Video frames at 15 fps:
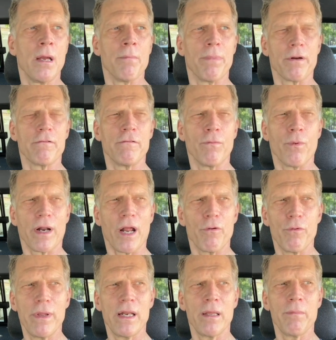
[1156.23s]
but what I
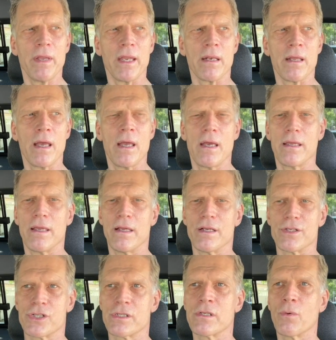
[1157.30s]
really mean
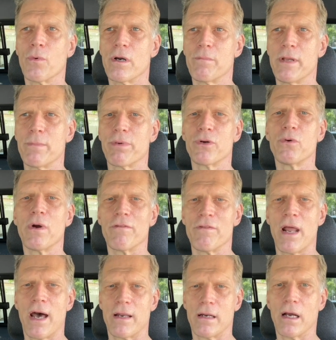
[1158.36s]
is toward people who have
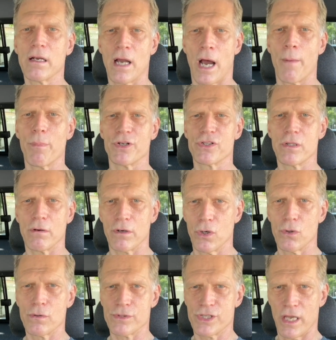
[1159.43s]
not accomplished their
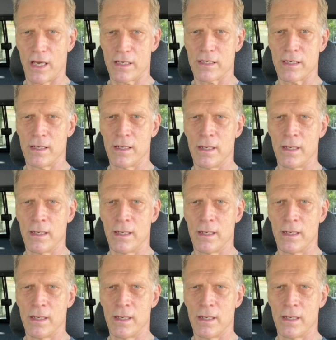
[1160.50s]
goals yet.